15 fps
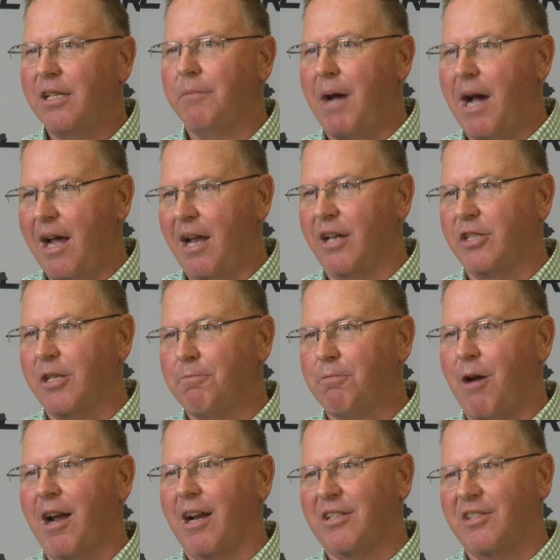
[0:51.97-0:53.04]
biology
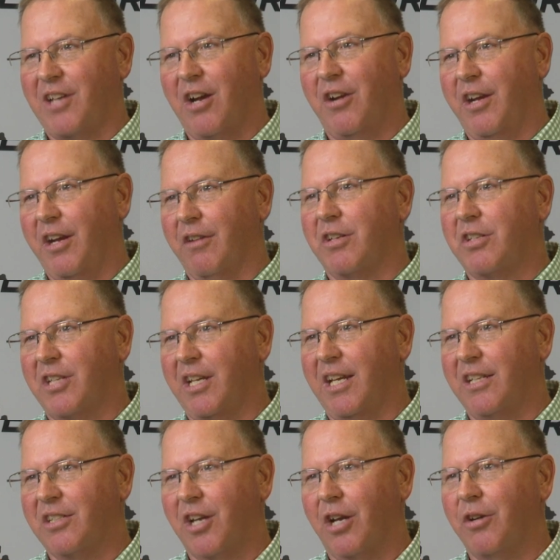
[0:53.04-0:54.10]
products there near the
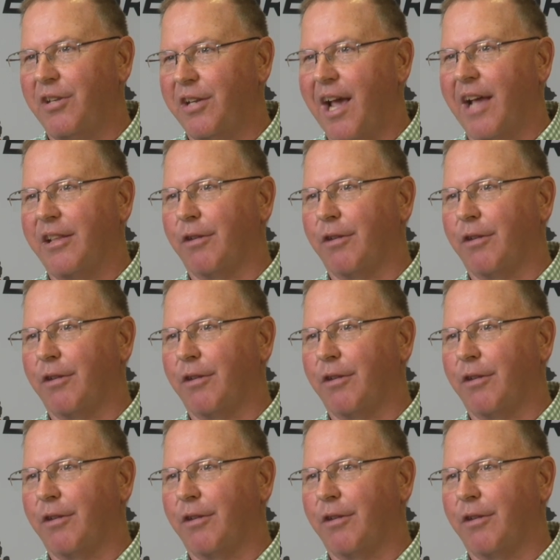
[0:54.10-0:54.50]
seed. So you got the